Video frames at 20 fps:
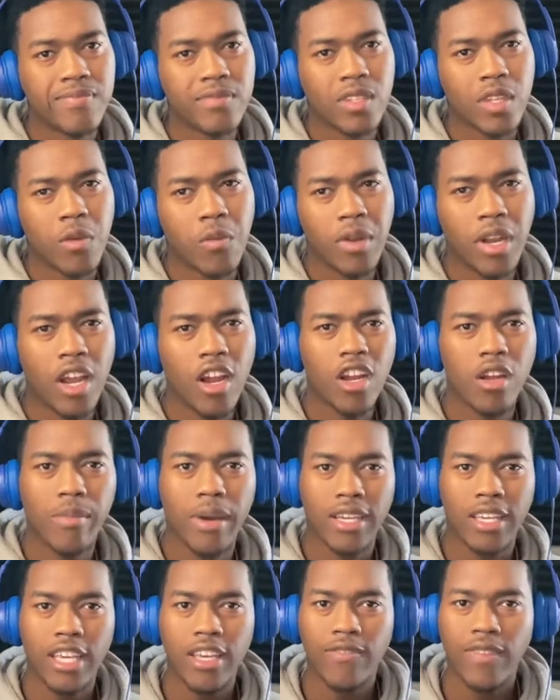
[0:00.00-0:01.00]
when I heard about
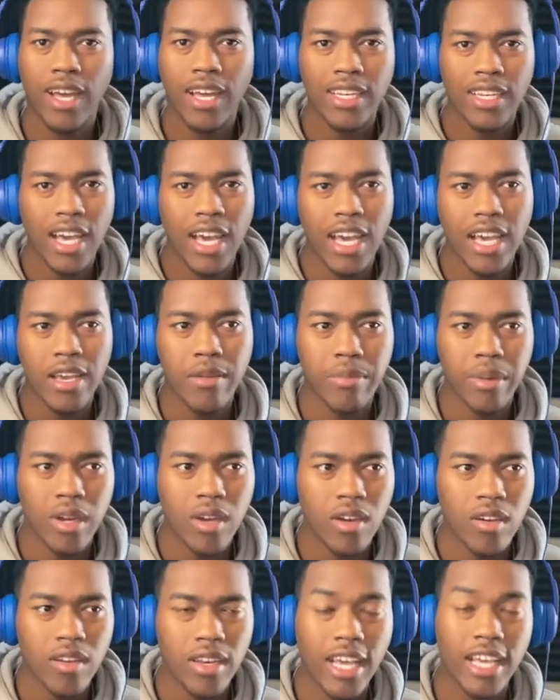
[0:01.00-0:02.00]
King Von dying,
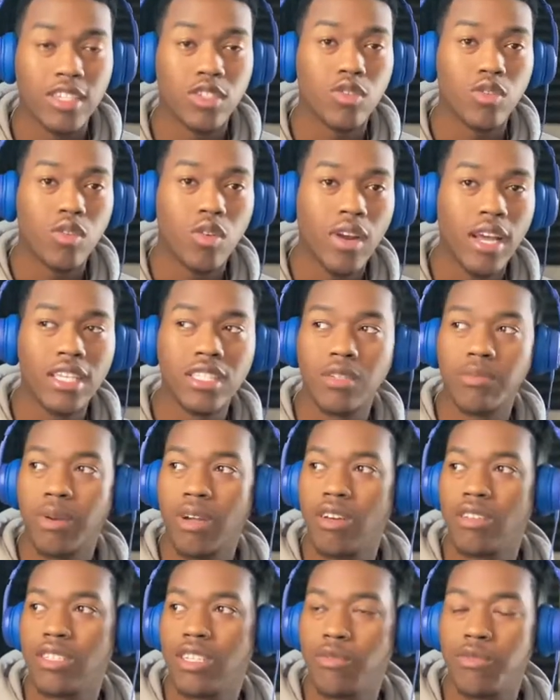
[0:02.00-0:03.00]
bro, that's crazy, bro.
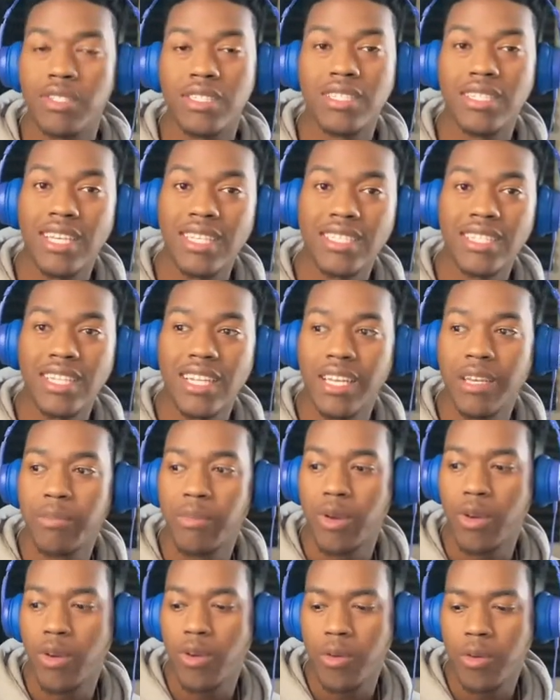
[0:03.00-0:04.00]
She was yesterday,
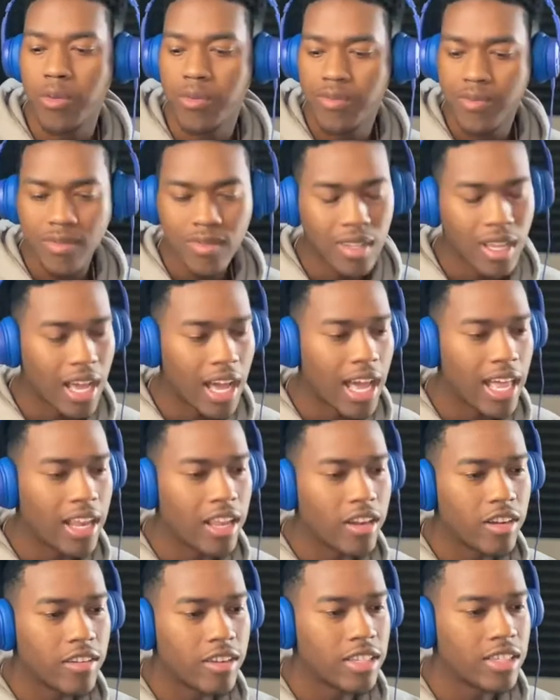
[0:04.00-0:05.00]
bro. I
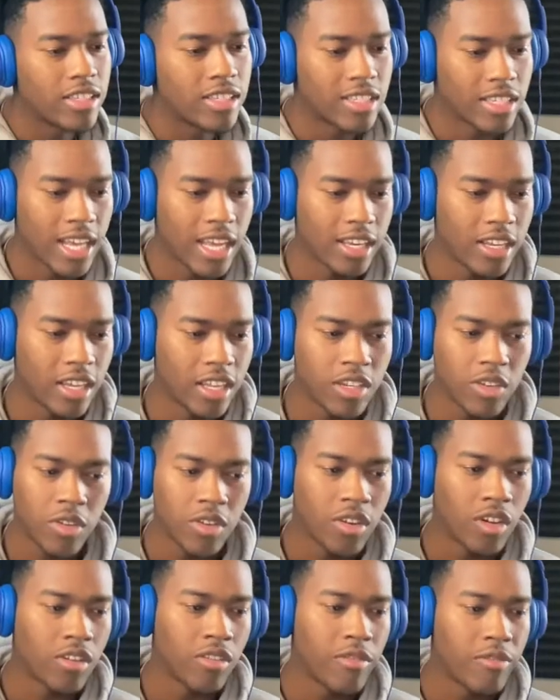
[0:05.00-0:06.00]
literally just got done doing
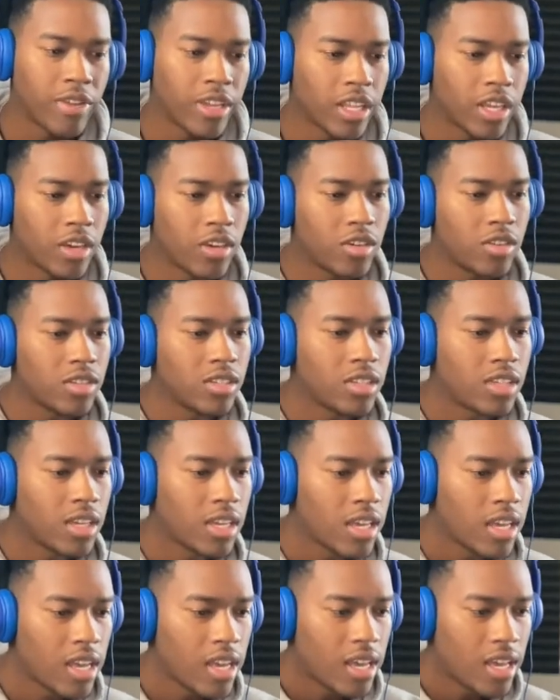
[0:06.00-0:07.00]
all the videos.
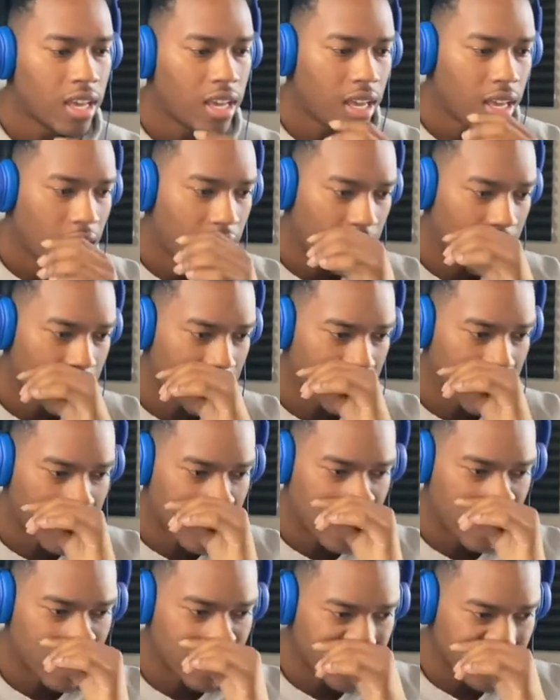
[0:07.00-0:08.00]
And
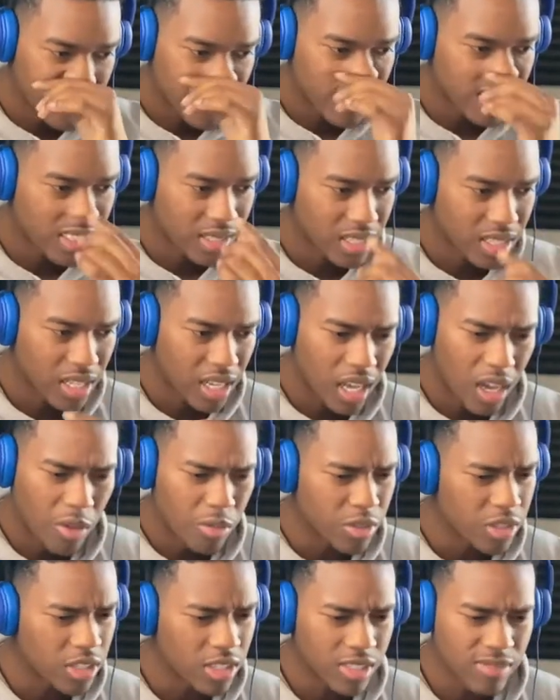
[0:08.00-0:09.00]
uh, I was
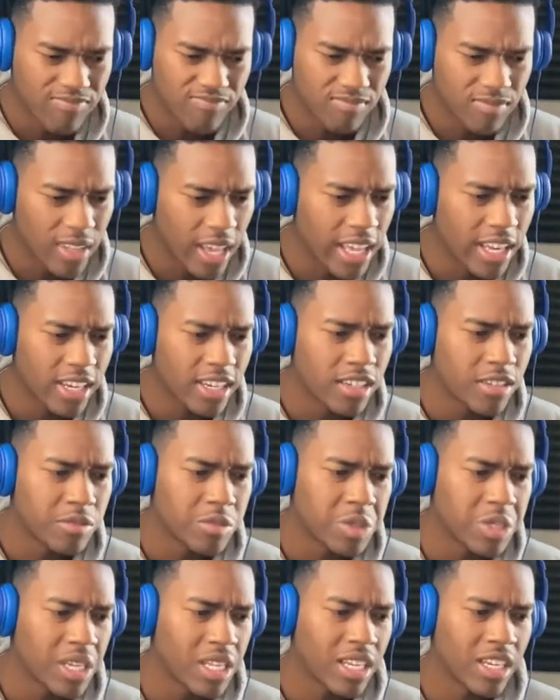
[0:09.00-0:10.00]
just editing them
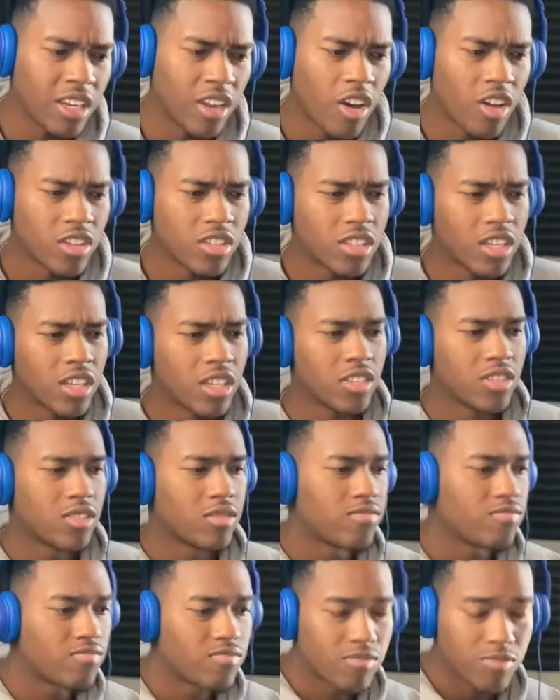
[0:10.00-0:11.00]
shit and all of a sudden, just,
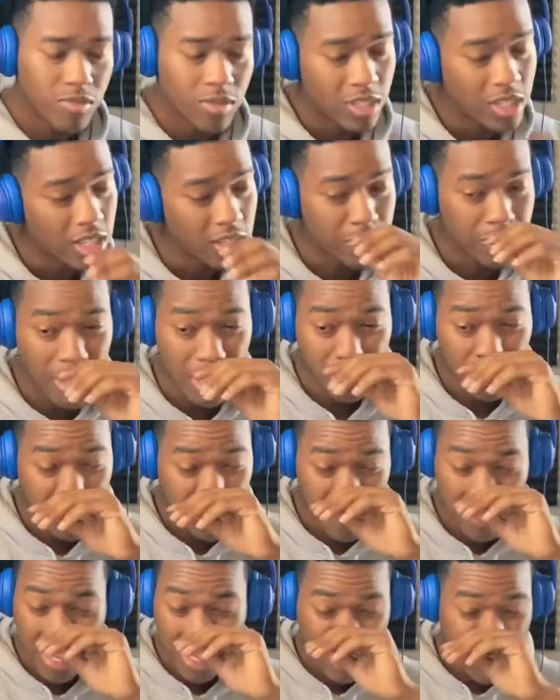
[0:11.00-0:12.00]
shit just popped up on
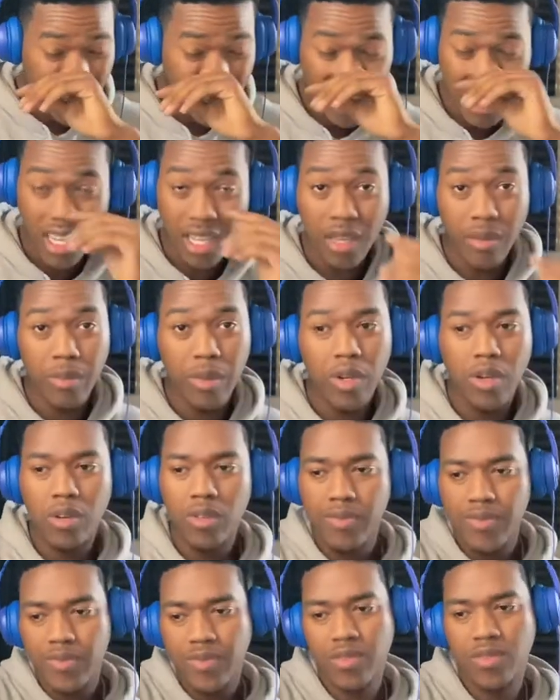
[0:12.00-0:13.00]
my timeline, bro.
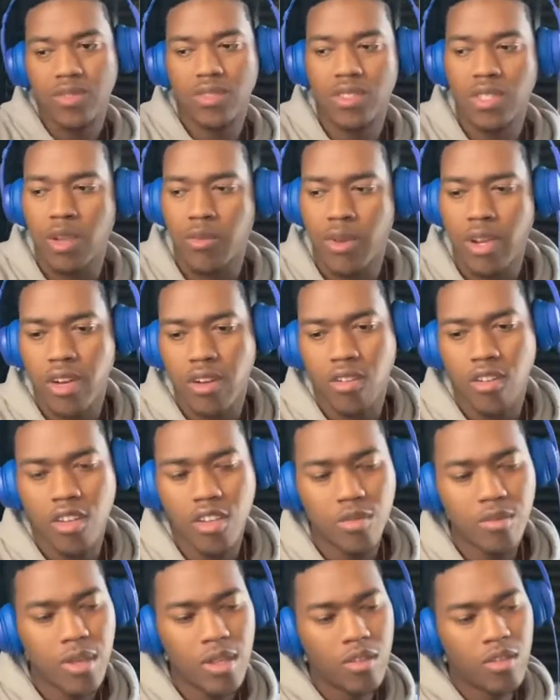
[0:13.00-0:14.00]
And I read across
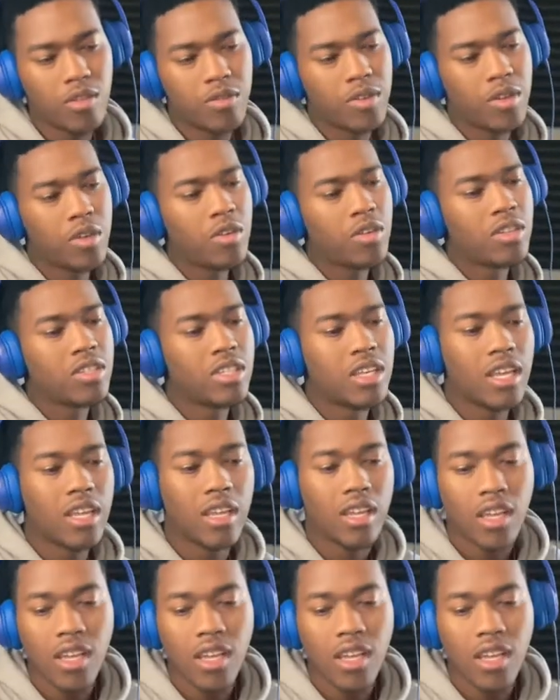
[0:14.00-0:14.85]
my little phone and said...